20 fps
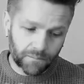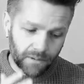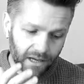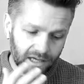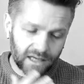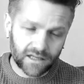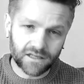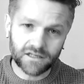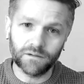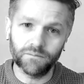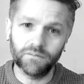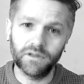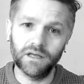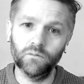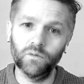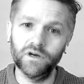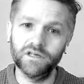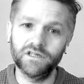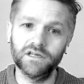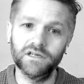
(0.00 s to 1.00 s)
making something
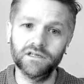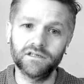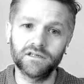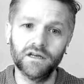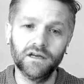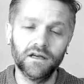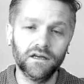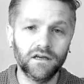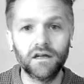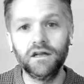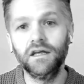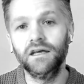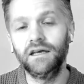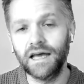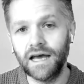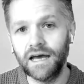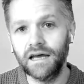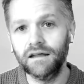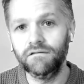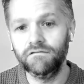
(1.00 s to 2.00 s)
which is going to
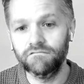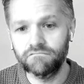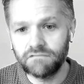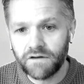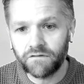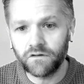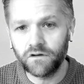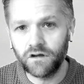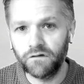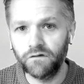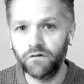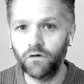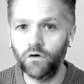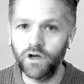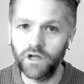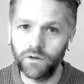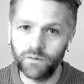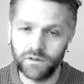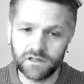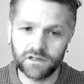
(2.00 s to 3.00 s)
get revenue for
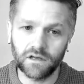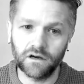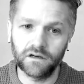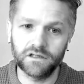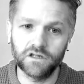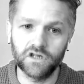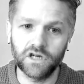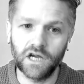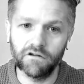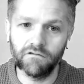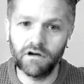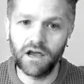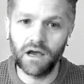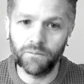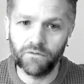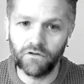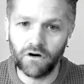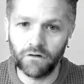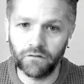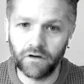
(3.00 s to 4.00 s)
you and start to generate a
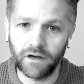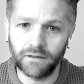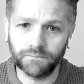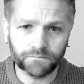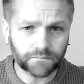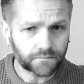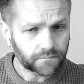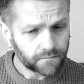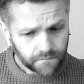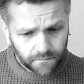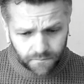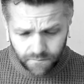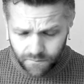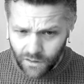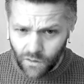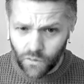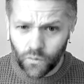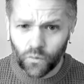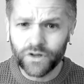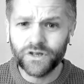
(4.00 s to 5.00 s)
profit.
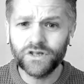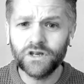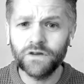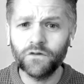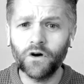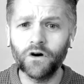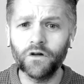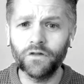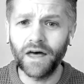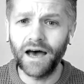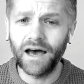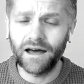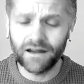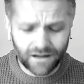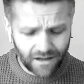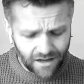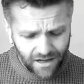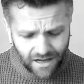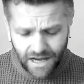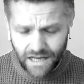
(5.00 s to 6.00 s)
Once you've got that
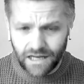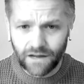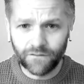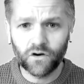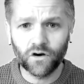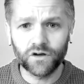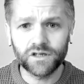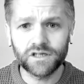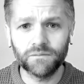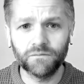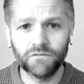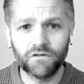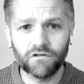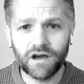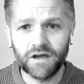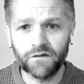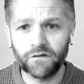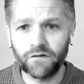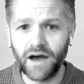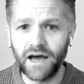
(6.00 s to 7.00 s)
and you've got some
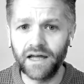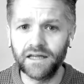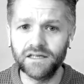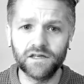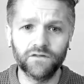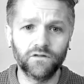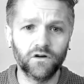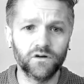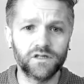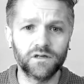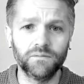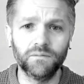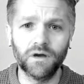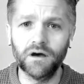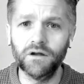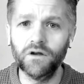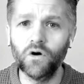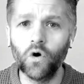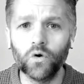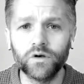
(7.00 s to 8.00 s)
great fans, you've got
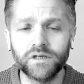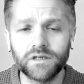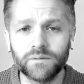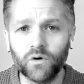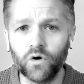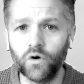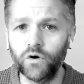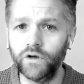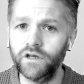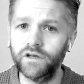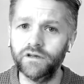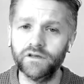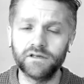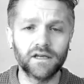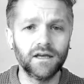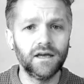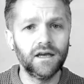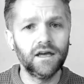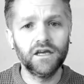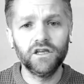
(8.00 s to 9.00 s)
an awesome audience,
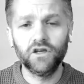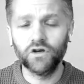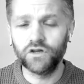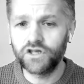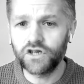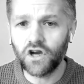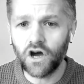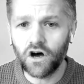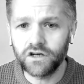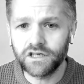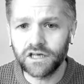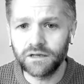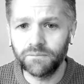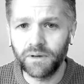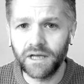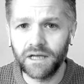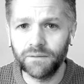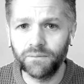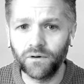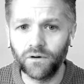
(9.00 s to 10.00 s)
you're charging
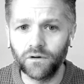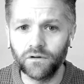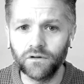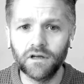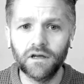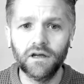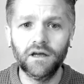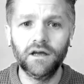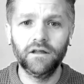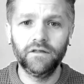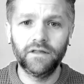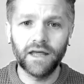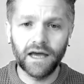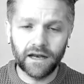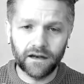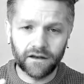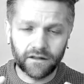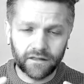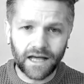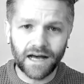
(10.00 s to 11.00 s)
people,
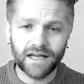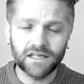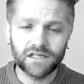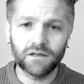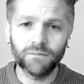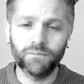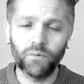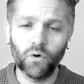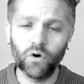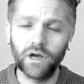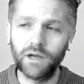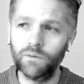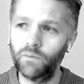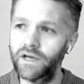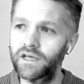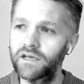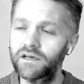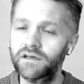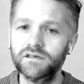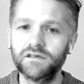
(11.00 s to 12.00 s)
then that's the point where
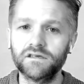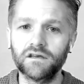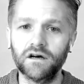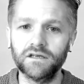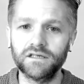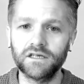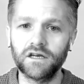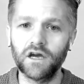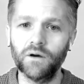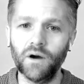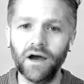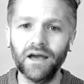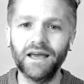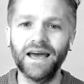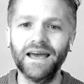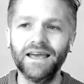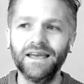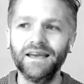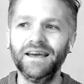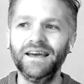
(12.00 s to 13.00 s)
you can start to go, okay,